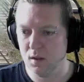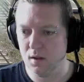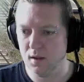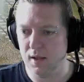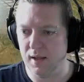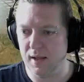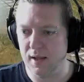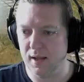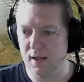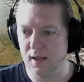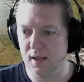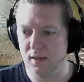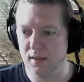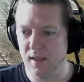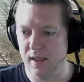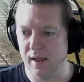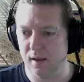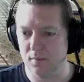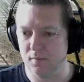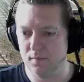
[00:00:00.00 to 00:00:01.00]
Now
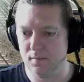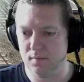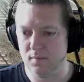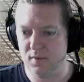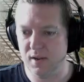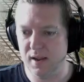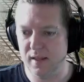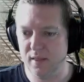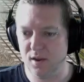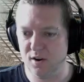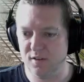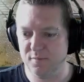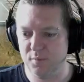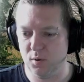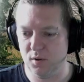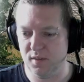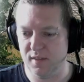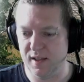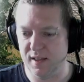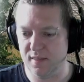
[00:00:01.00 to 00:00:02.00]
that I've
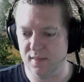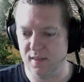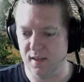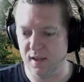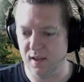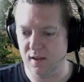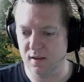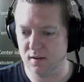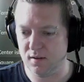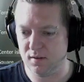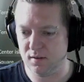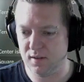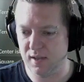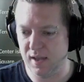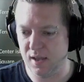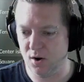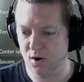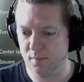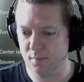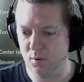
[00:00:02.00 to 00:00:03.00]
put that there,
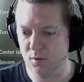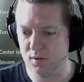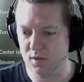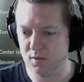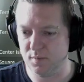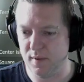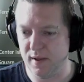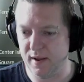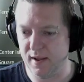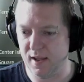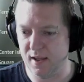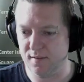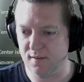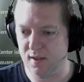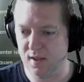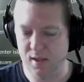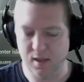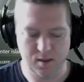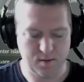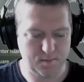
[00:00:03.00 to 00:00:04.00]
can I put this back over
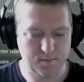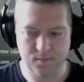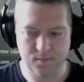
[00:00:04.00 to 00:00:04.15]
here?